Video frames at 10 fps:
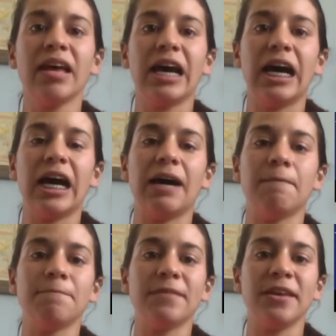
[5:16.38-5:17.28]

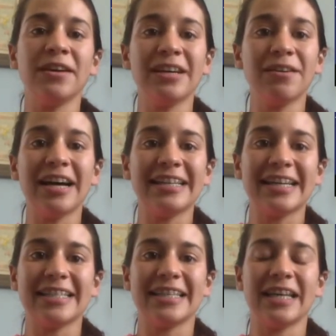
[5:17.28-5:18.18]
Um, you can go ahead and
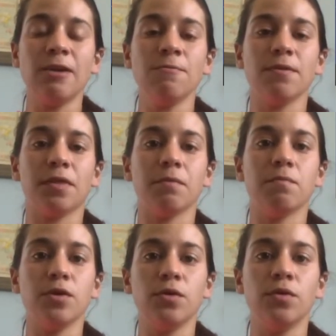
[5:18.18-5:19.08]
test this out with the
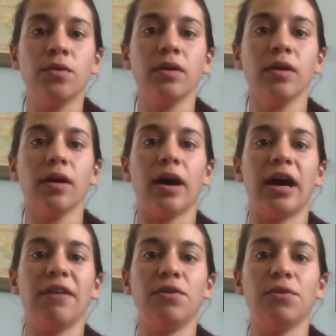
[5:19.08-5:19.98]
moon.
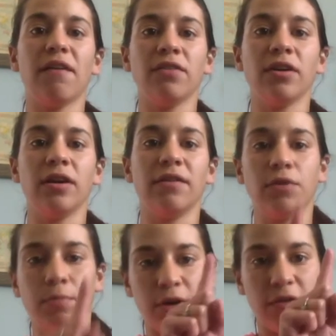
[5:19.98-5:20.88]
Uh, if you cover,
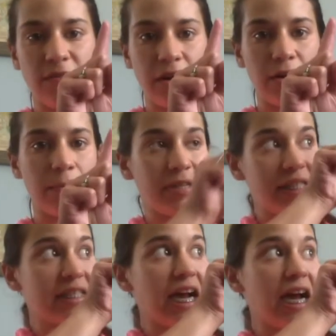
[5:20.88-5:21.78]
if you put your finger up to
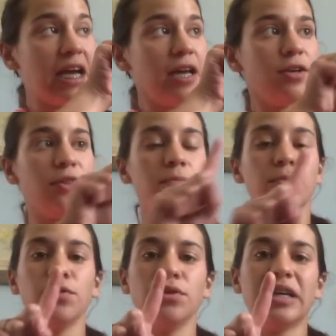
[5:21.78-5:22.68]
the sky, the
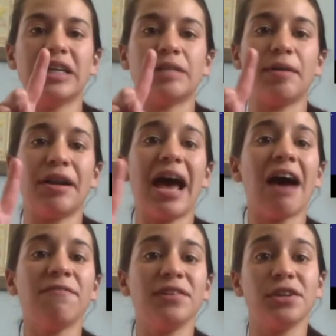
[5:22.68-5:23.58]
moon is about
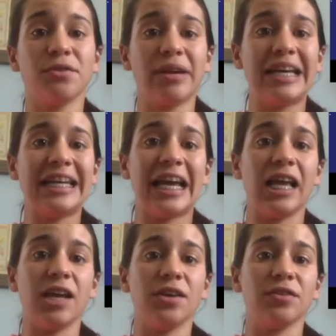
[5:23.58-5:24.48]
half a degree in
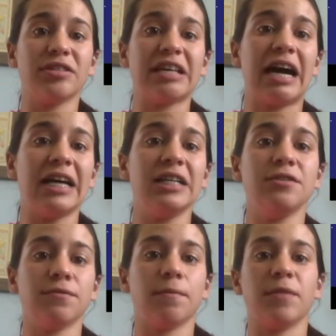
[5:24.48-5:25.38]
angular size
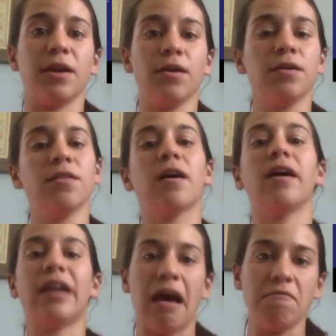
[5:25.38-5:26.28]
from the Earth
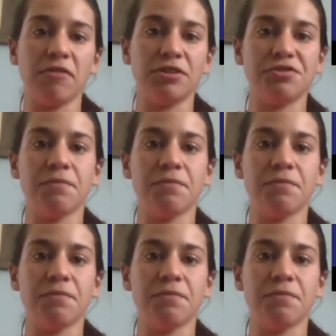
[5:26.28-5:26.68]
on average.